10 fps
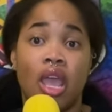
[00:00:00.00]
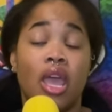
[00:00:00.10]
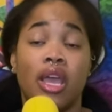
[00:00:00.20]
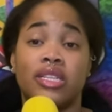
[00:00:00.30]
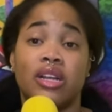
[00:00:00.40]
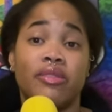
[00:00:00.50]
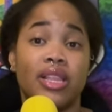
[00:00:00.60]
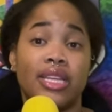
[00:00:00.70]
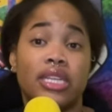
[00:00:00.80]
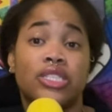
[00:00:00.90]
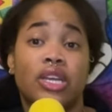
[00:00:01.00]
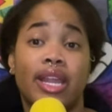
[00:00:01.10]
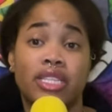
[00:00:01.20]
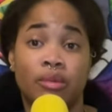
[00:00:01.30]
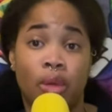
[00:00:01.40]
Cuz I realize that y'all
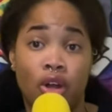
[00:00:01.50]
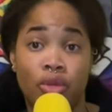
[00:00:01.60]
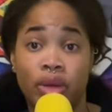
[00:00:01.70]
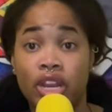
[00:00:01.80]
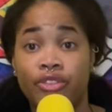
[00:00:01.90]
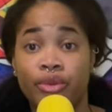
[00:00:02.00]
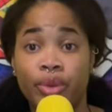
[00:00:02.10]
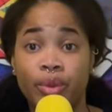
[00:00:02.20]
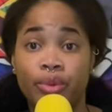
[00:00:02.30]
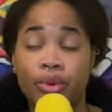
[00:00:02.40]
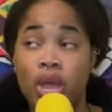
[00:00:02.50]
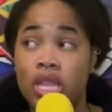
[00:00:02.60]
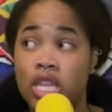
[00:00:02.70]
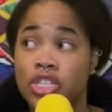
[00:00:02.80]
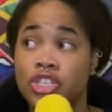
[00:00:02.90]
like to borrow money from people and
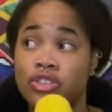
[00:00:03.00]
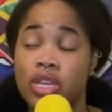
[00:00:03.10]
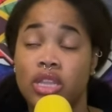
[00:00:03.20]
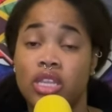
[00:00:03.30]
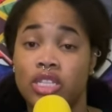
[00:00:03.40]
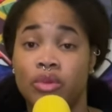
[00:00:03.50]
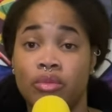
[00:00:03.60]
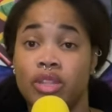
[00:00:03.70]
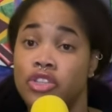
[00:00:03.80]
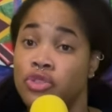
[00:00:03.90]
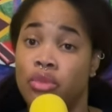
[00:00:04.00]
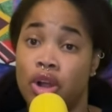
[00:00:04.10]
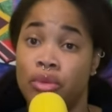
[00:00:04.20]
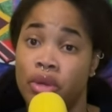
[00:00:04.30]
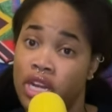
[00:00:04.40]
then treat these people that you borrow
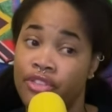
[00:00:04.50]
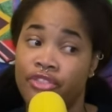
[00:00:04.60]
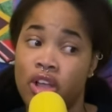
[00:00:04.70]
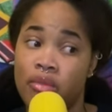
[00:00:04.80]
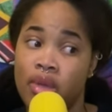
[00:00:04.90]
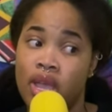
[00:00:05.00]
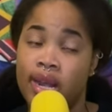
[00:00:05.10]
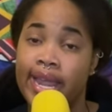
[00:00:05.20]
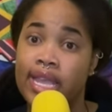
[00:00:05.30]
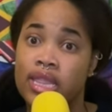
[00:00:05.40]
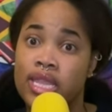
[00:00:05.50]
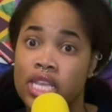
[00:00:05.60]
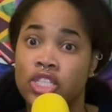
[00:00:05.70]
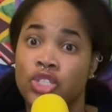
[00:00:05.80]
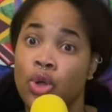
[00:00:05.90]
money from like they
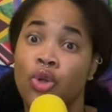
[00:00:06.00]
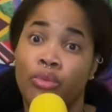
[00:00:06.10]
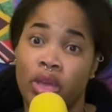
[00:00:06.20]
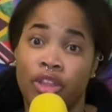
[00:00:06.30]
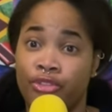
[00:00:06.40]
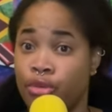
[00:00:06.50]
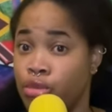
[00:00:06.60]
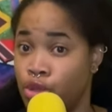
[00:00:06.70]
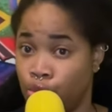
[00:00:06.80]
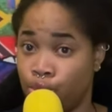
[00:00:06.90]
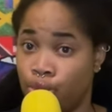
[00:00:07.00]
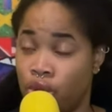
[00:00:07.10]
stole money from you